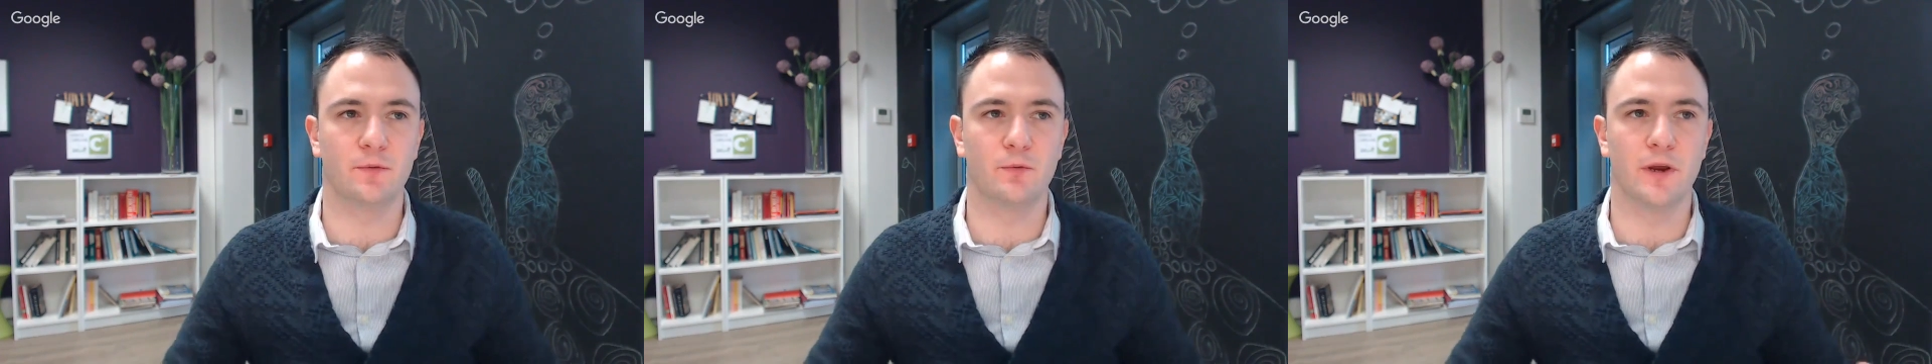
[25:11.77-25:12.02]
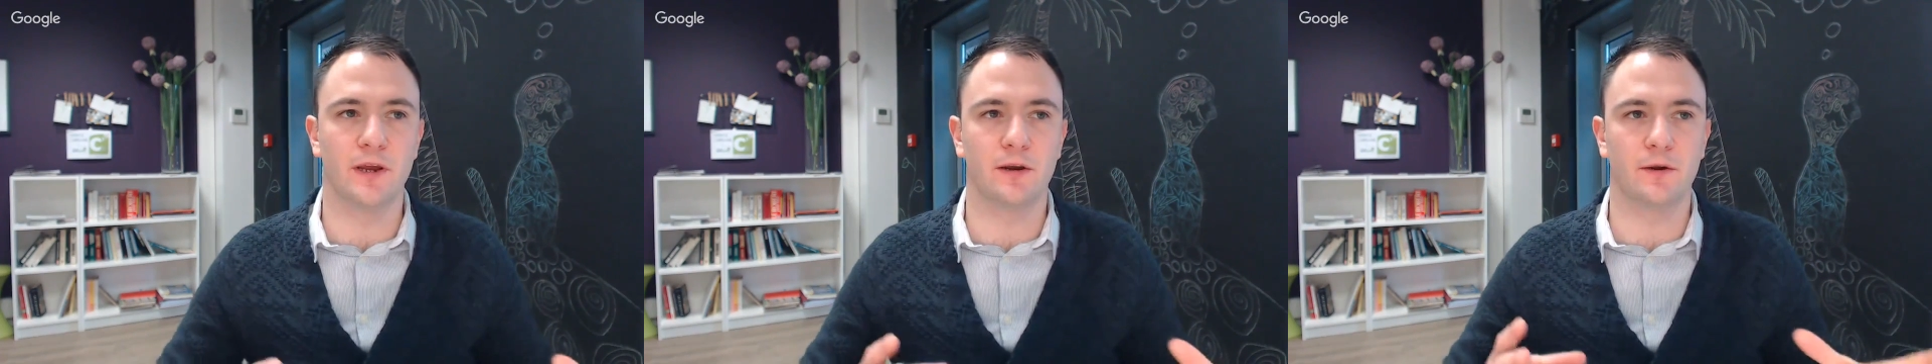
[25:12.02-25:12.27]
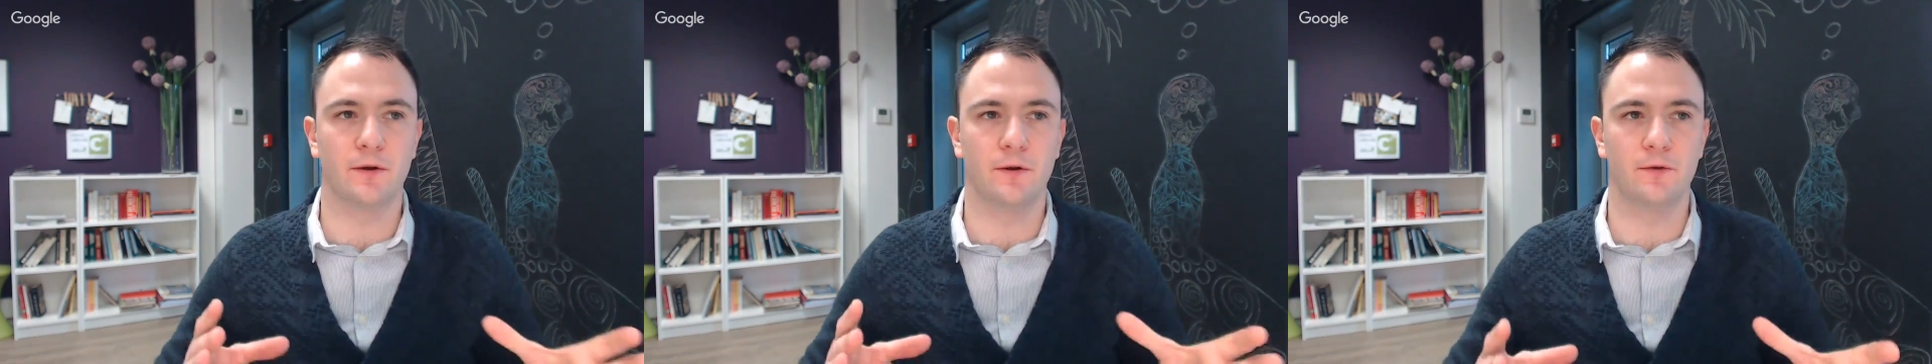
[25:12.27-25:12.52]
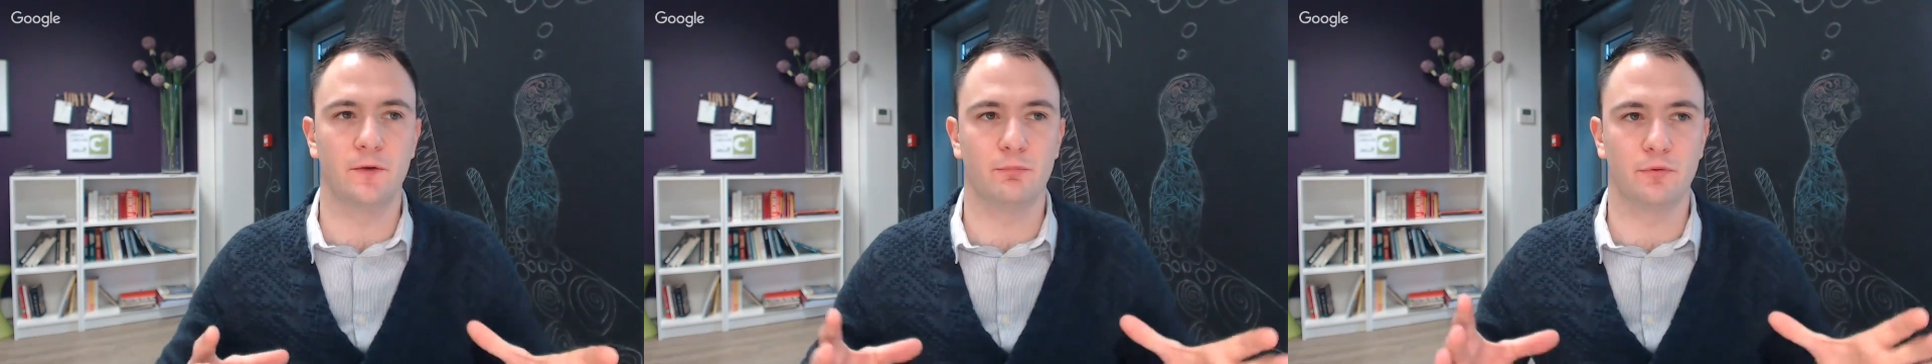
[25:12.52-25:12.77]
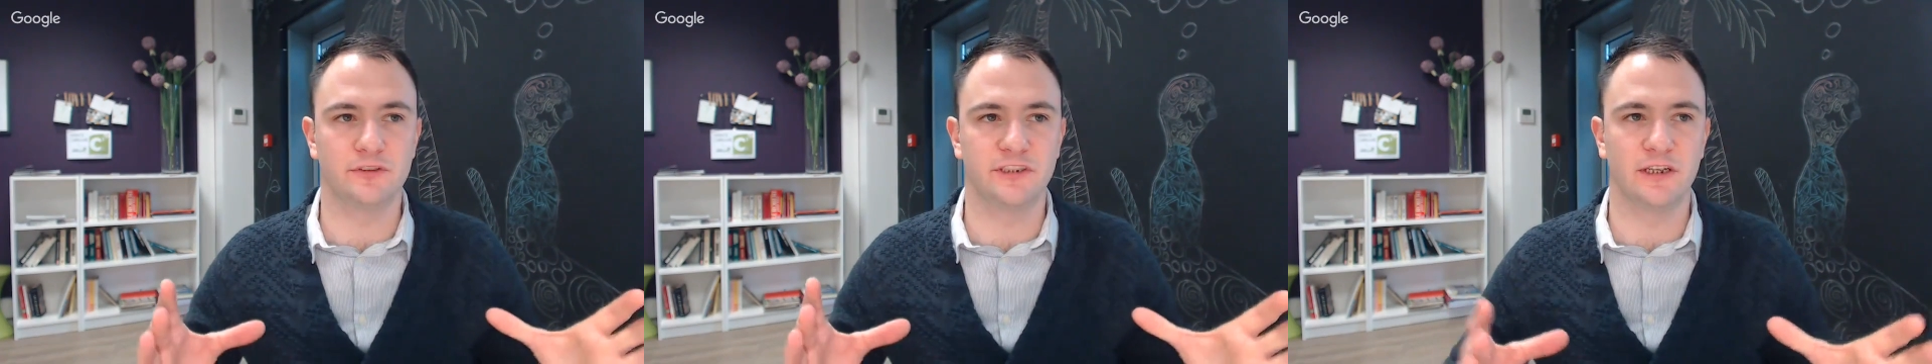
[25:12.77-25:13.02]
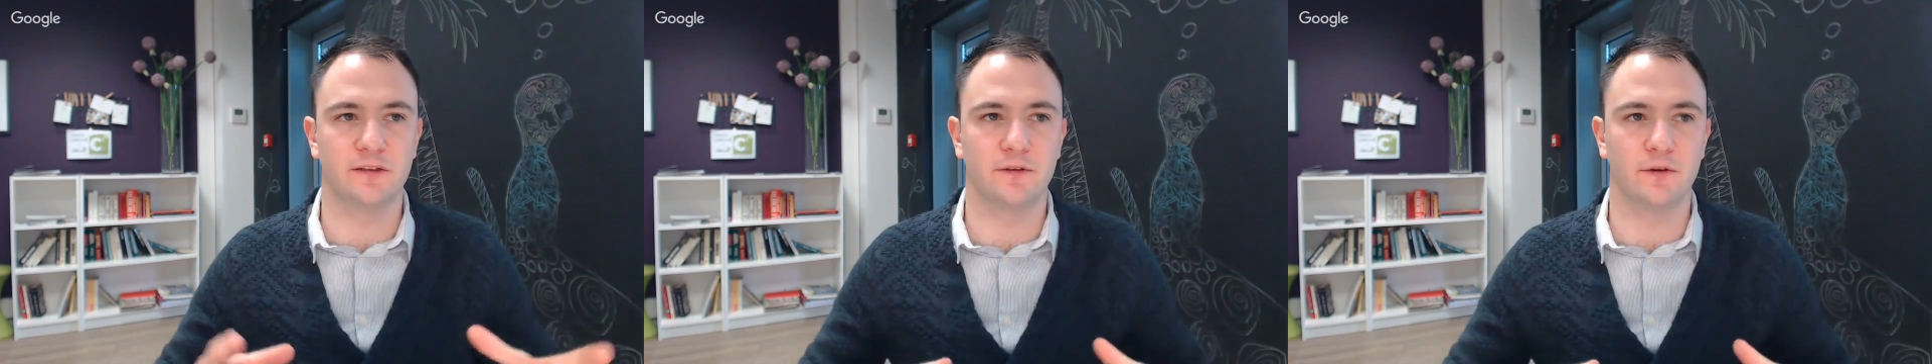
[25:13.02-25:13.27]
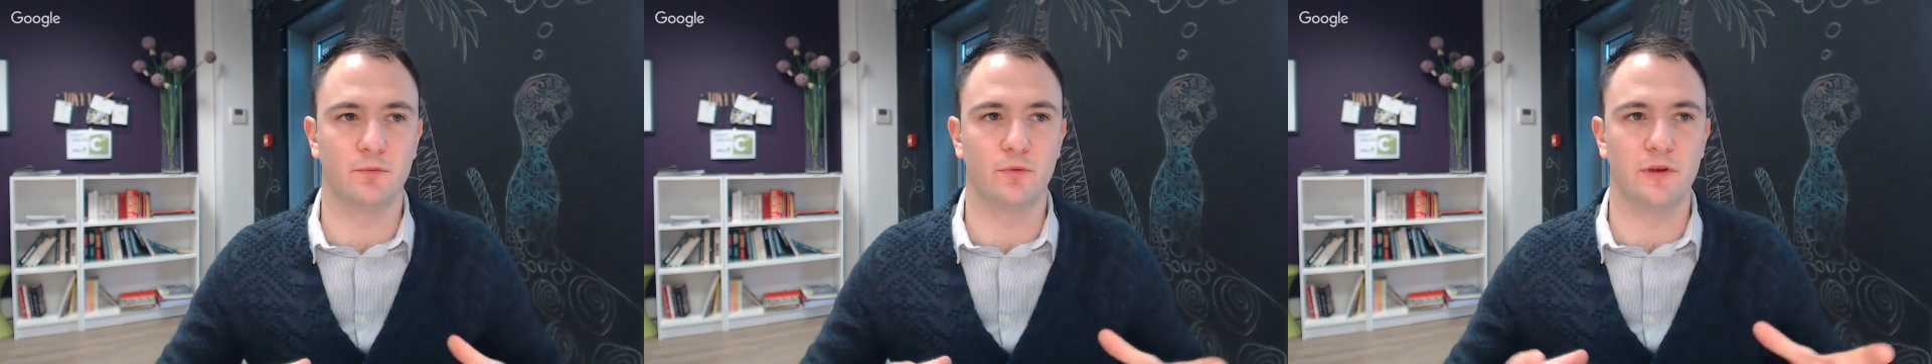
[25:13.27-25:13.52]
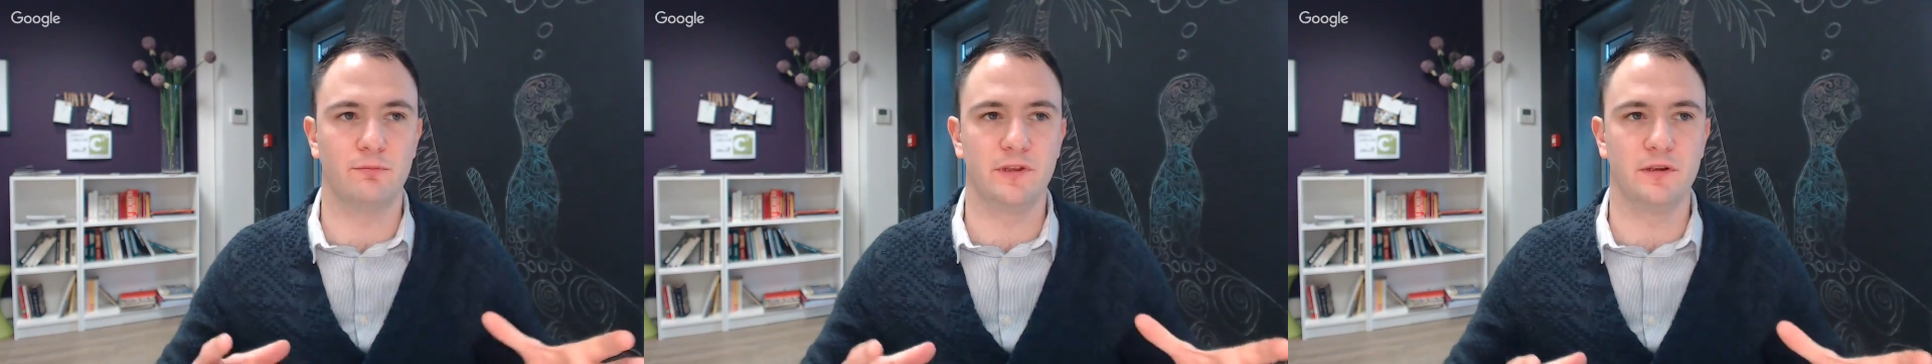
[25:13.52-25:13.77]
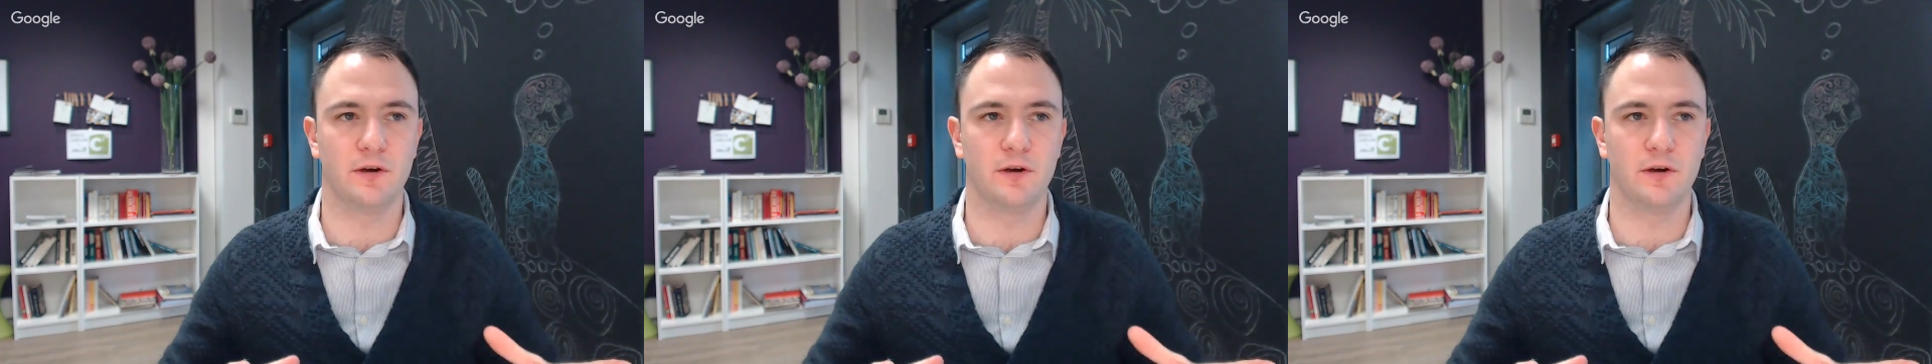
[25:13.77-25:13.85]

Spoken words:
where the project will be